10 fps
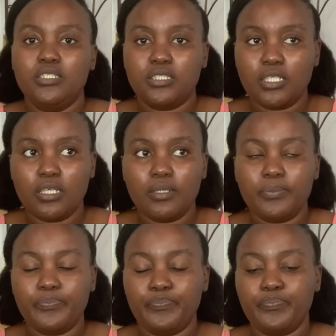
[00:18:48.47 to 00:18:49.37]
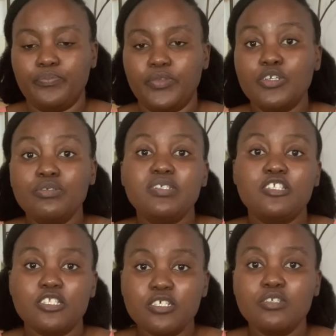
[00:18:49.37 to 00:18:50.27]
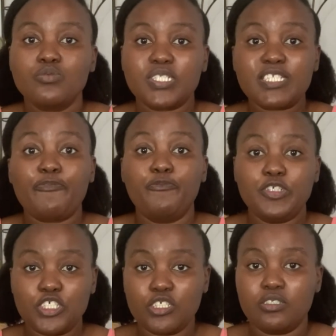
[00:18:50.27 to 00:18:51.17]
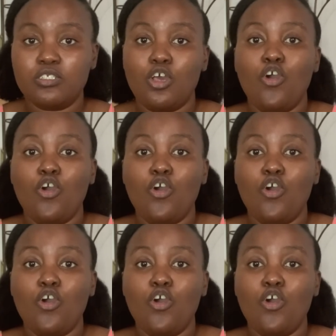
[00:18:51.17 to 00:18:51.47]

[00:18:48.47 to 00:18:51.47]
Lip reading: The receipt was sufficient